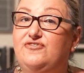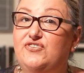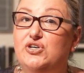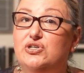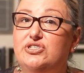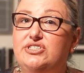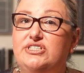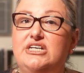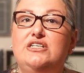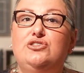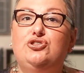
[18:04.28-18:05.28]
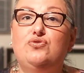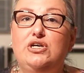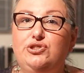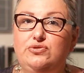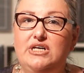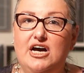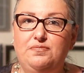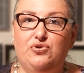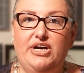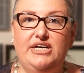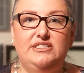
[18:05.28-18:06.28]
First, structural
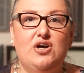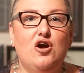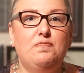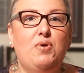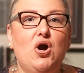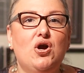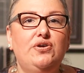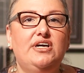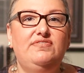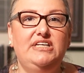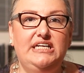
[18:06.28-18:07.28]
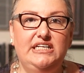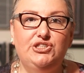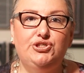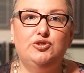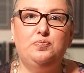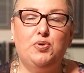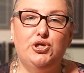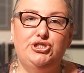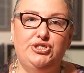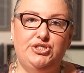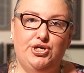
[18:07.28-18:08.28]
upgrades are part of the initial
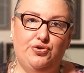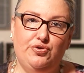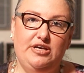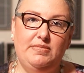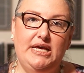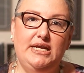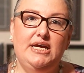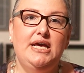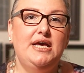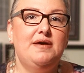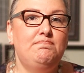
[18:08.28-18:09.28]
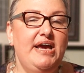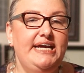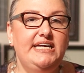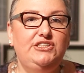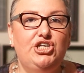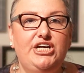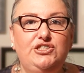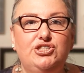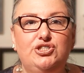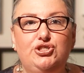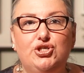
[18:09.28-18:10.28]
purchase agreement, making
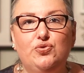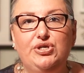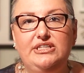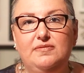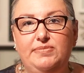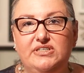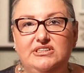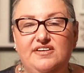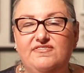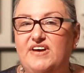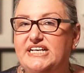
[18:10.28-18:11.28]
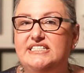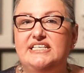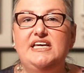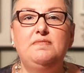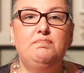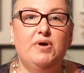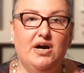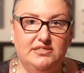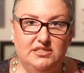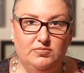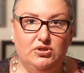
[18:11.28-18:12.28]
changes during the building phase
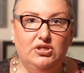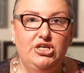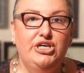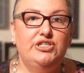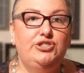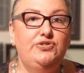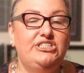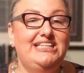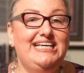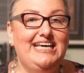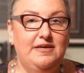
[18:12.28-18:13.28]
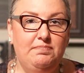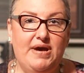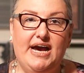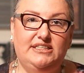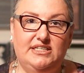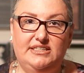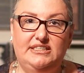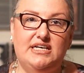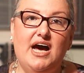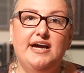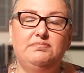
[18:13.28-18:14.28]
impossible due to the impact on the
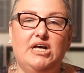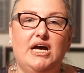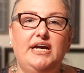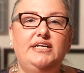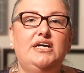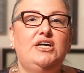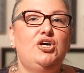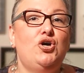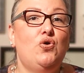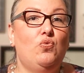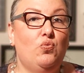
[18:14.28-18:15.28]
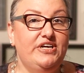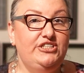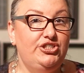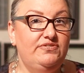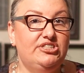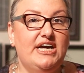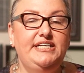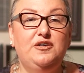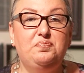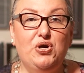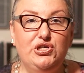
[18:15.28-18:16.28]
timeline. Once you've signed
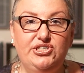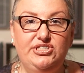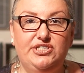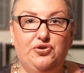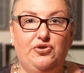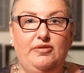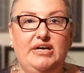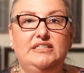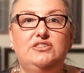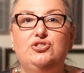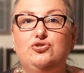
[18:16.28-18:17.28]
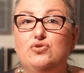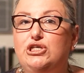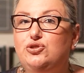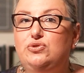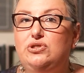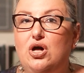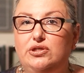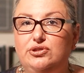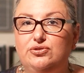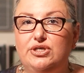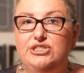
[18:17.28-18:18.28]
the purchase agreement, structural
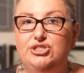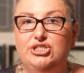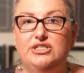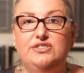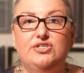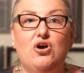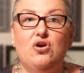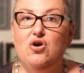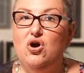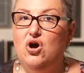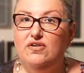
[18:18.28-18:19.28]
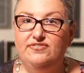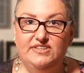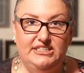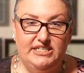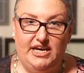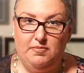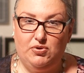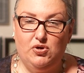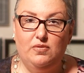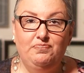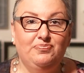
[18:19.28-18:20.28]
alterations are off the
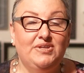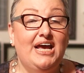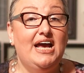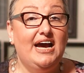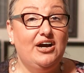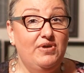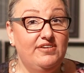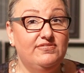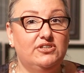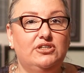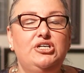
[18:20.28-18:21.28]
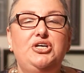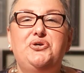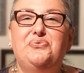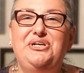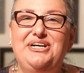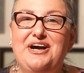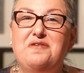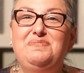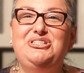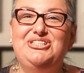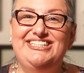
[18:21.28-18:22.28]
table. However, when it
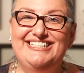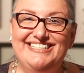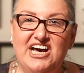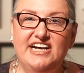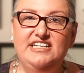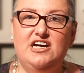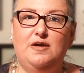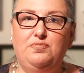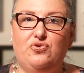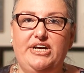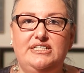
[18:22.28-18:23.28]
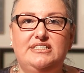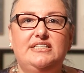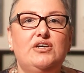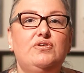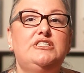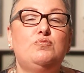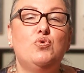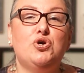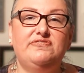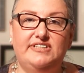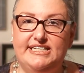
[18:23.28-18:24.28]
comes to design upgrades, there is
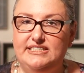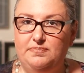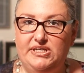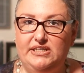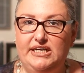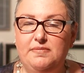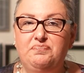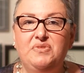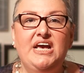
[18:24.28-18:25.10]
more flexibility.